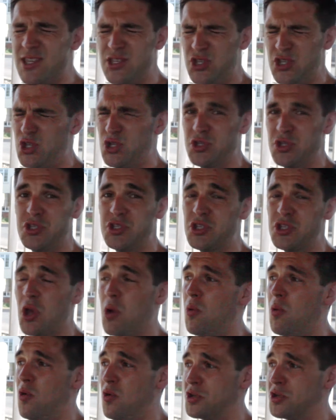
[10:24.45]
It's just
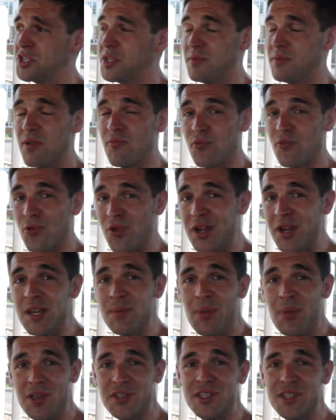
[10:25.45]
so awesome. I'm
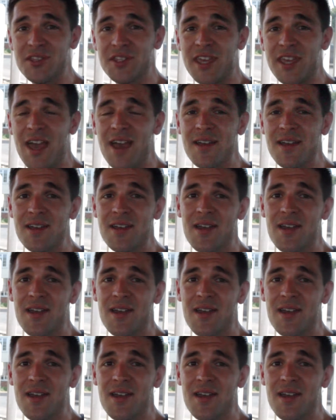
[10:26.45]
really buzzing to get